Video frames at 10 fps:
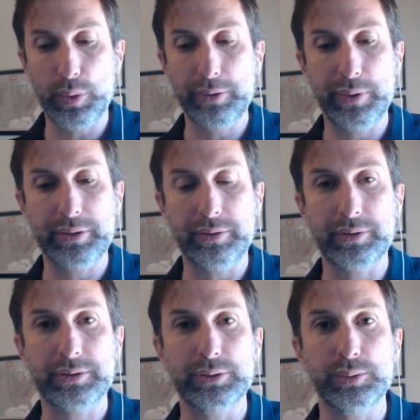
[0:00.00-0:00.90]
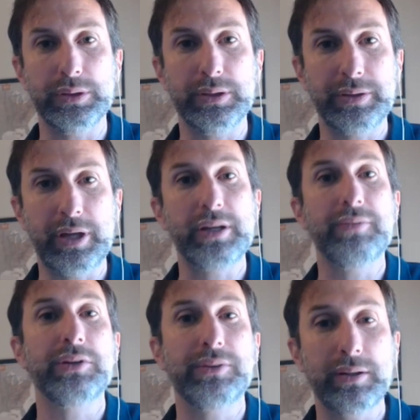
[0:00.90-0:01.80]
weather radar to, uh, to kind of
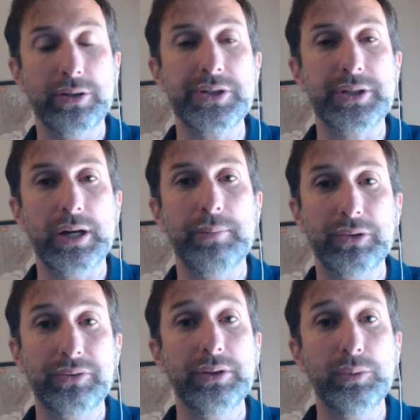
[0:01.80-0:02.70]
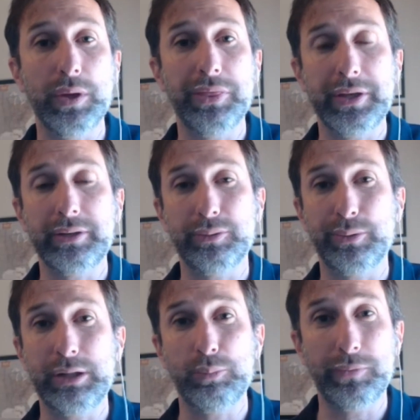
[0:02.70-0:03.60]
give us that lead time to see when things are
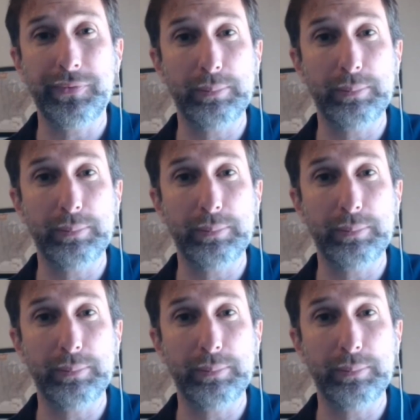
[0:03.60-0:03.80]
getting more